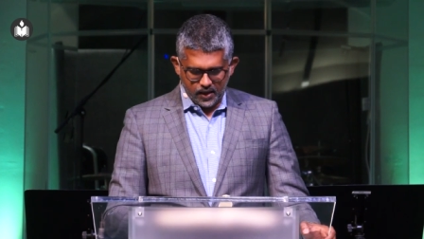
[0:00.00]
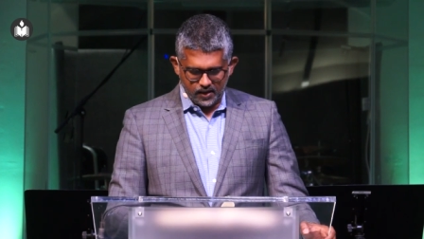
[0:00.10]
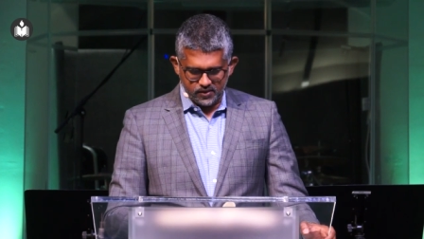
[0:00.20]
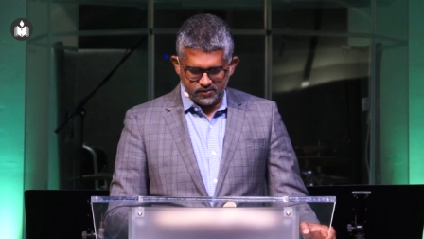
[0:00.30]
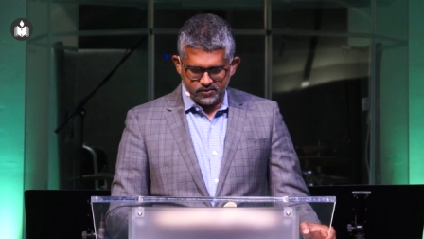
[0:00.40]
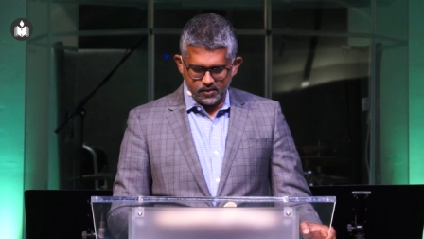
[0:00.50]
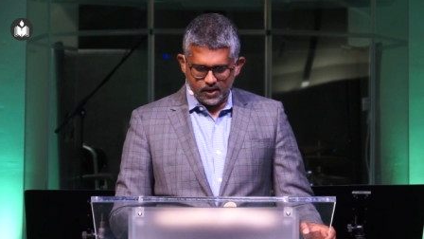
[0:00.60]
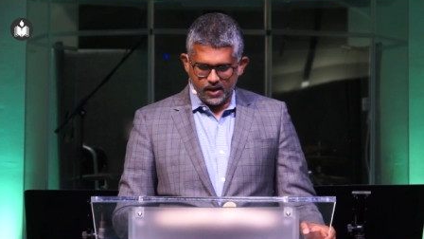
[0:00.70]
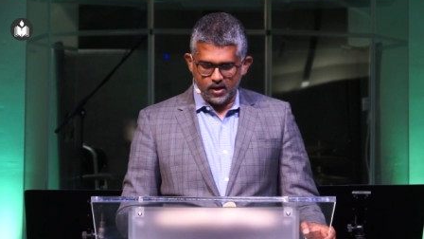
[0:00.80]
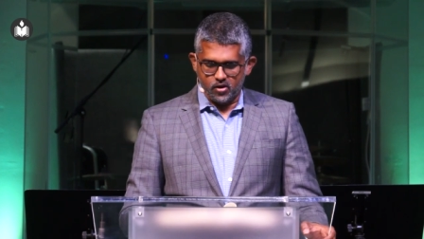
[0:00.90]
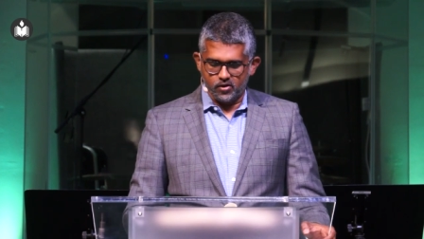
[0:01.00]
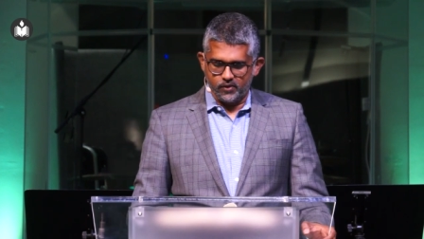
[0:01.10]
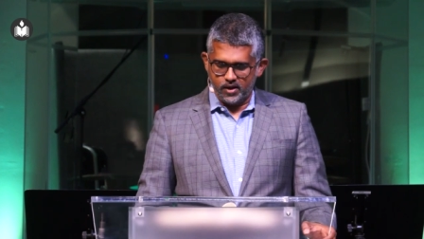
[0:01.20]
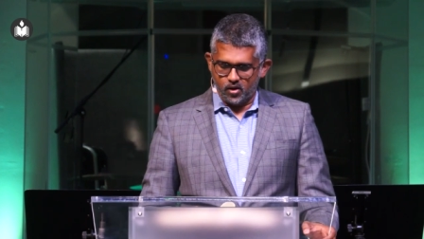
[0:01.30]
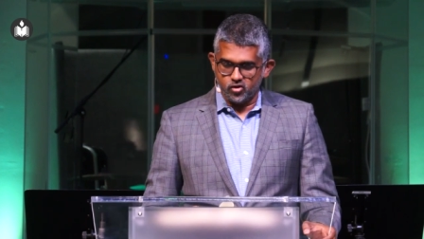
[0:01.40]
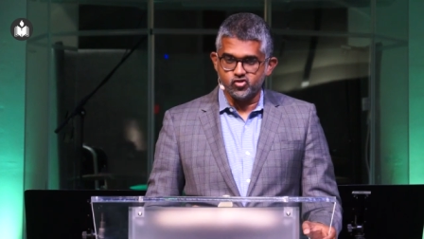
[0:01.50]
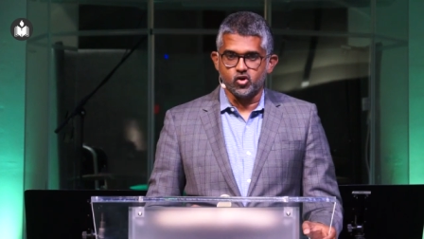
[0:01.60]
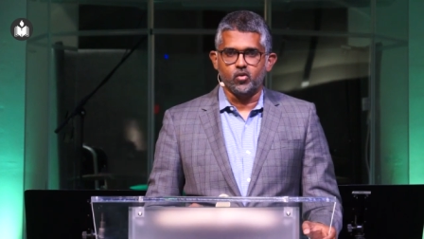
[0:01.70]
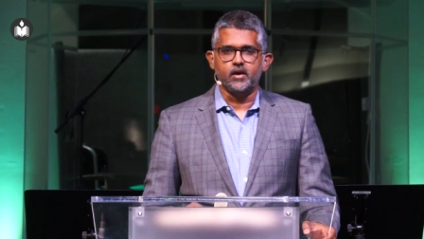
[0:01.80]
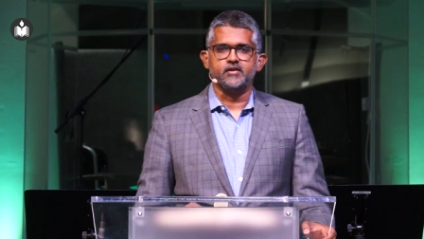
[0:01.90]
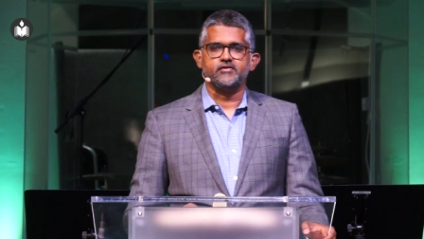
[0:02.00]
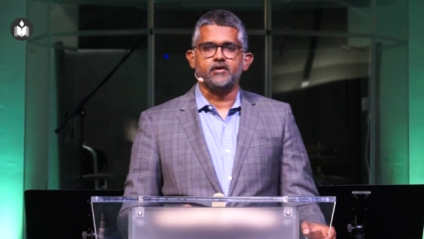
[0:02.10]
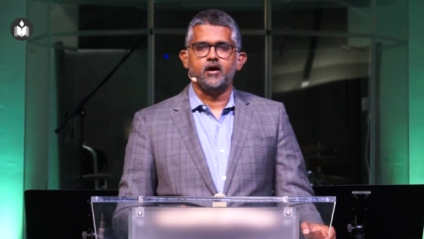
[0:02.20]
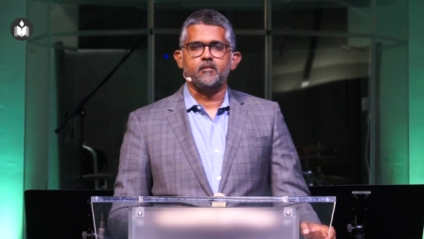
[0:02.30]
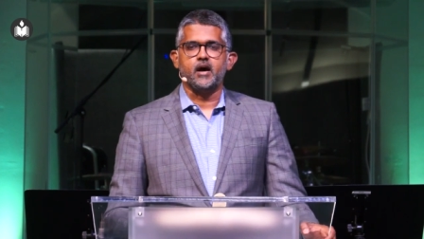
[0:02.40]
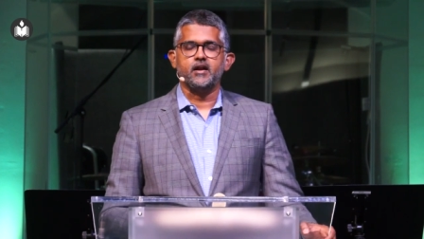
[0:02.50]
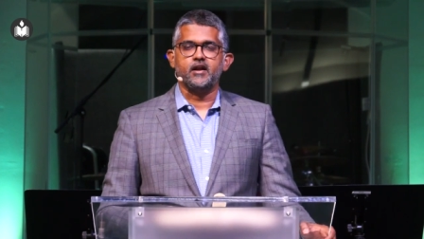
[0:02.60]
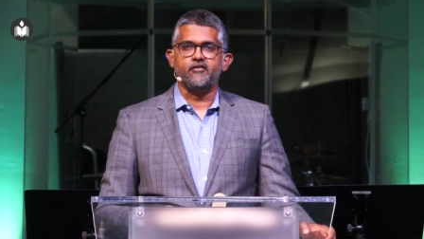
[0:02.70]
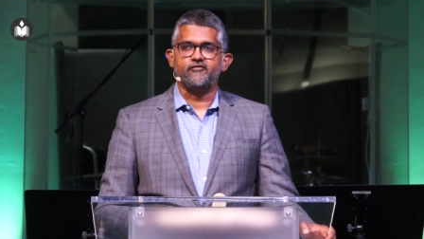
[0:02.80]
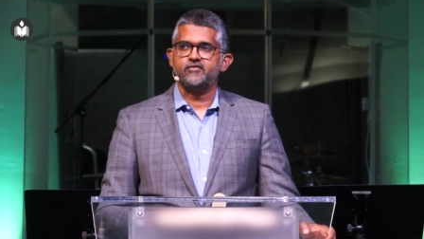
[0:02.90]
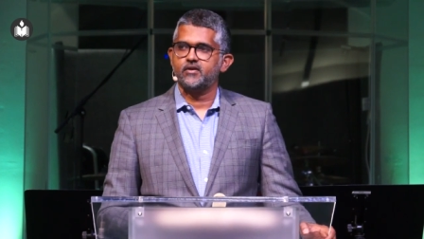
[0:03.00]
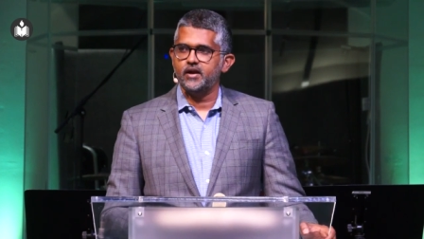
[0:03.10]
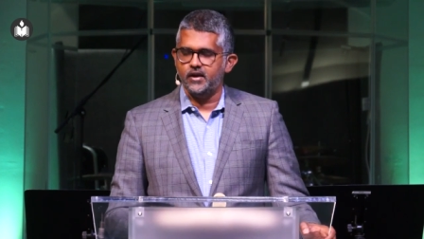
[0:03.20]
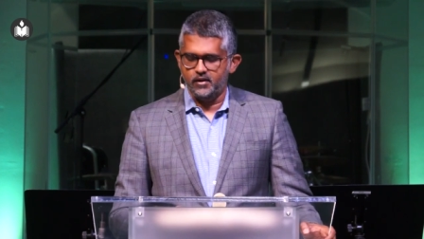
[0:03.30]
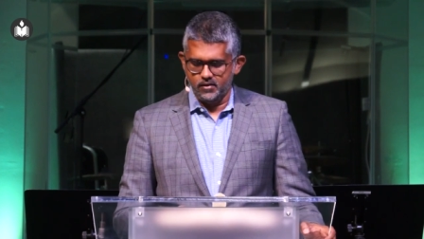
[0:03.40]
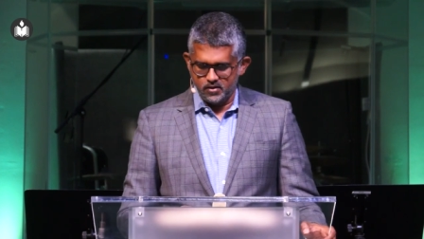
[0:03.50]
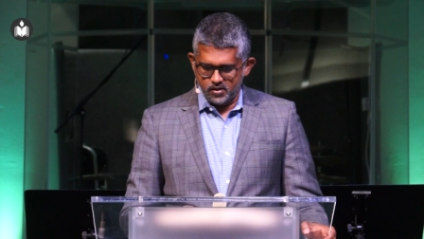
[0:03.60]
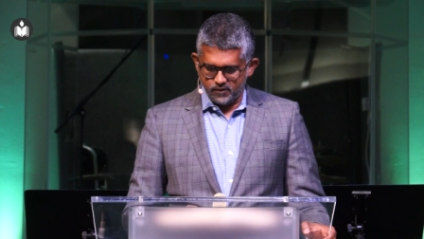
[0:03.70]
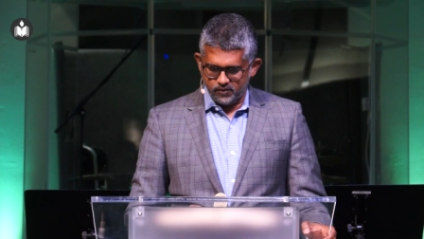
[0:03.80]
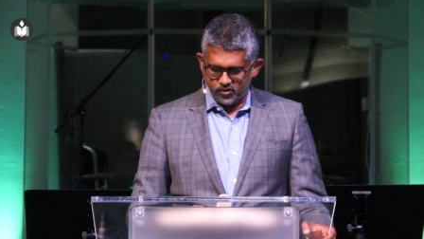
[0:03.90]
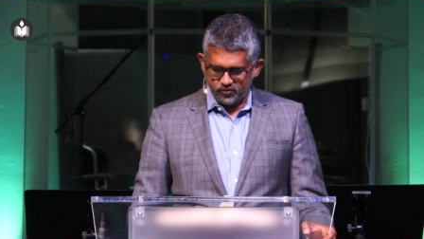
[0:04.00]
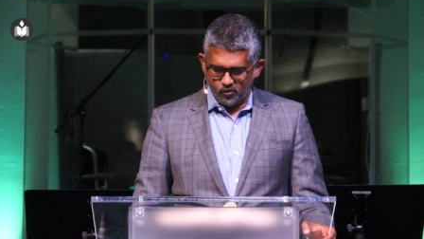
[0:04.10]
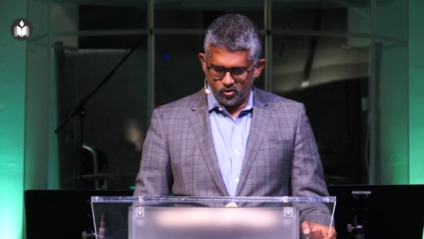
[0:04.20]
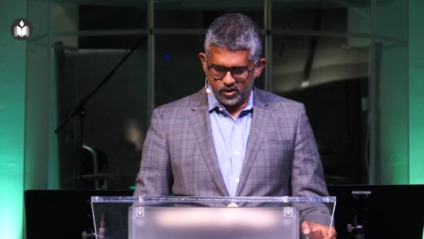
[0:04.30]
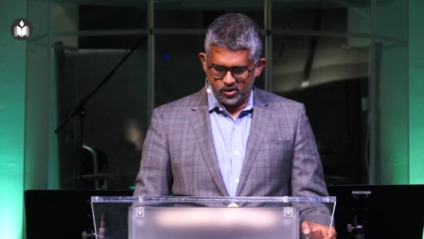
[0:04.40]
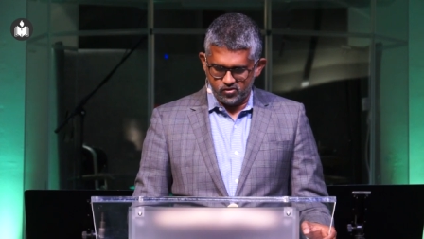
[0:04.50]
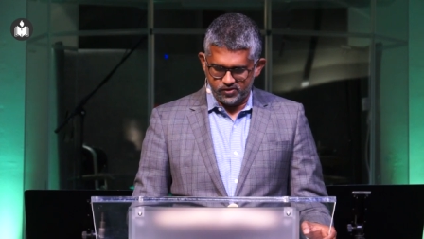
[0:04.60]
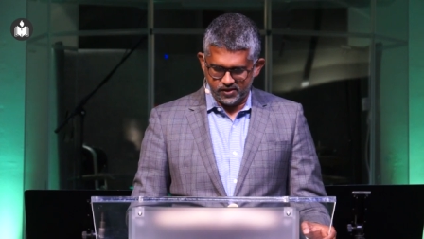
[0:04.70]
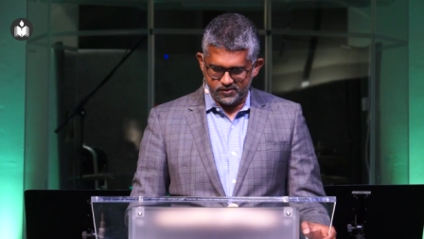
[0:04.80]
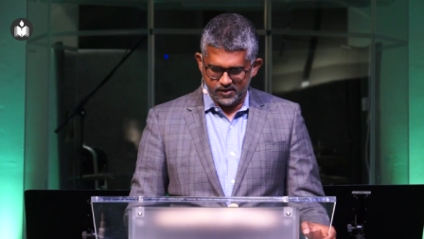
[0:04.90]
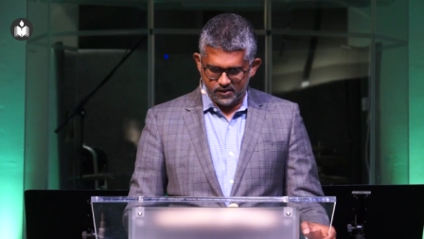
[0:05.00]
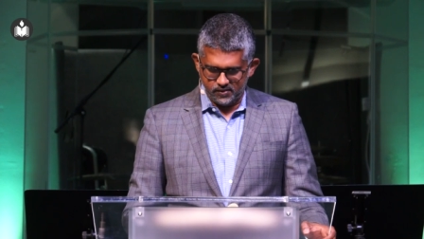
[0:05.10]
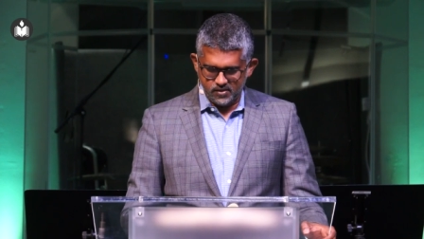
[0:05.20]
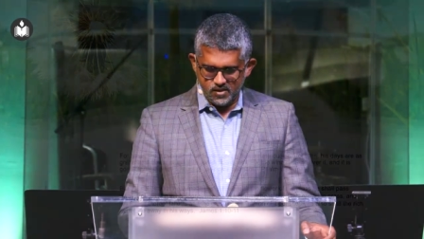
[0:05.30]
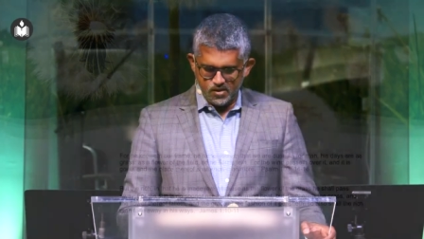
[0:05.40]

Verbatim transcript: And in, again, I'm going to read also in Psalm one oh three, verse fourteen to sixteen.